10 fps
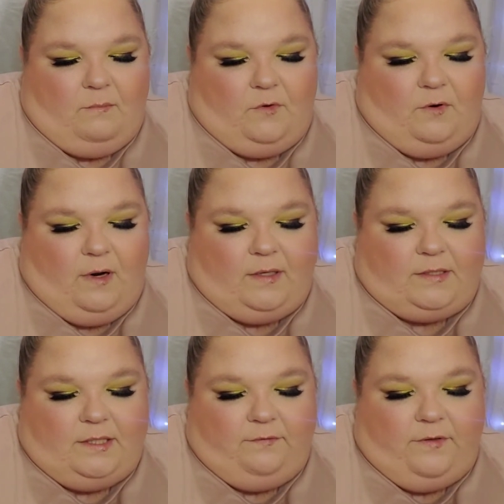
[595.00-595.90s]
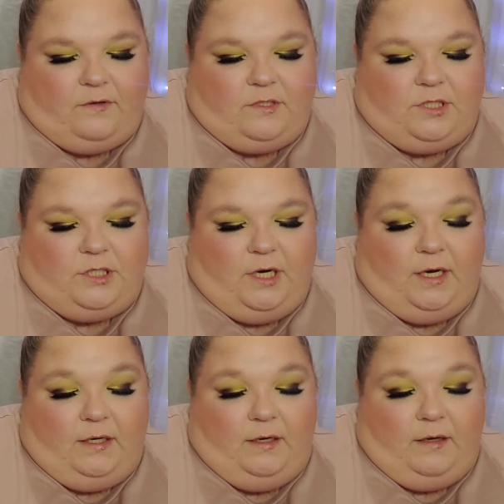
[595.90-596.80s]
I'm trying to see if there's a
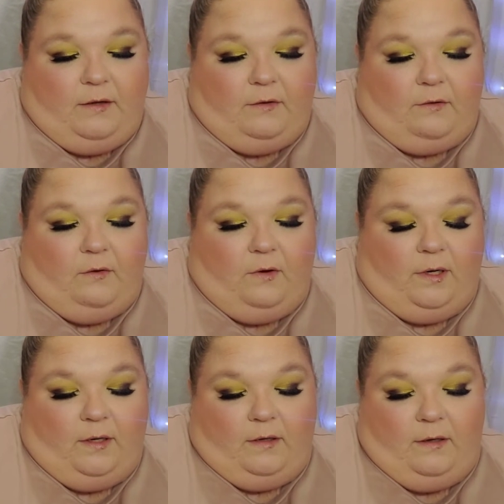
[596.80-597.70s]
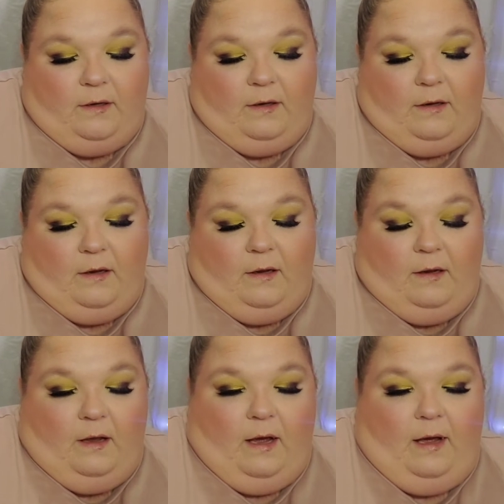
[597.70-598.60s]
shade color on it.
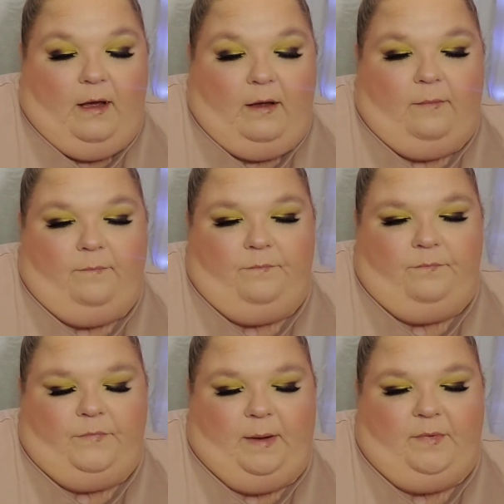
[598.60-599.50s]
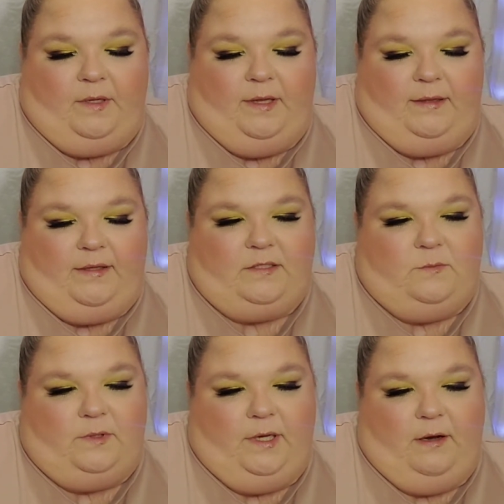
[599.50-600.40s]
I'm going to let this
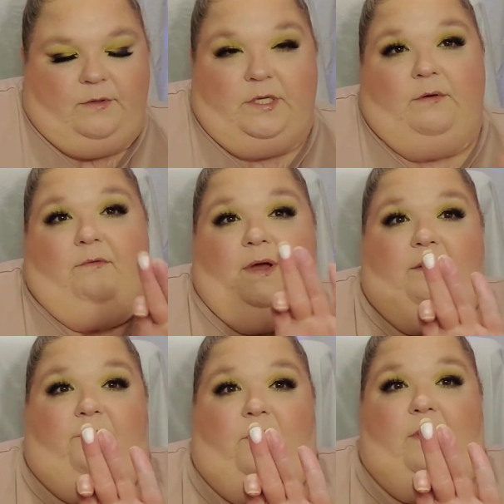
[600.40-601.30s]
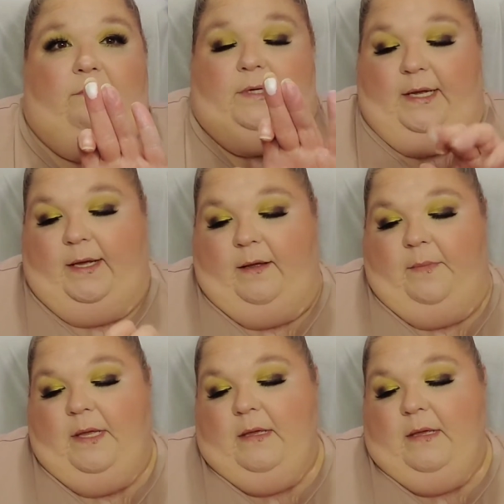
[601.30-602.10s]
one go too. I've had it for a long time.